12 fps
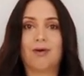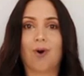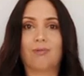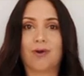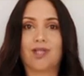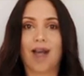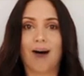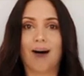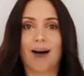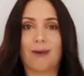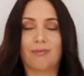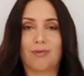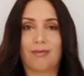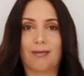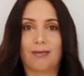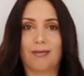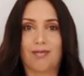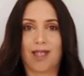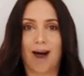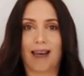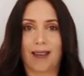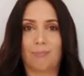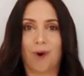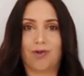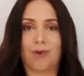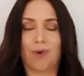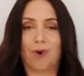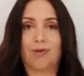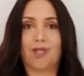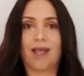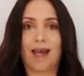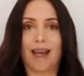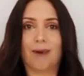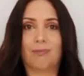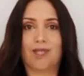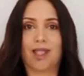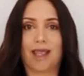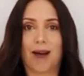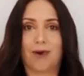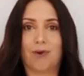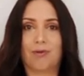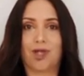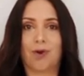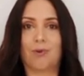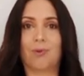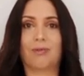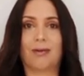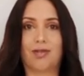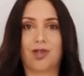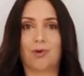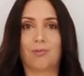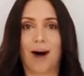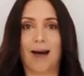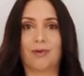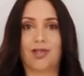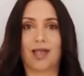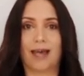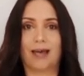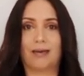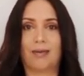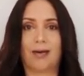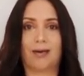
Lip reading: Over time, tiny particles came together due to gravity,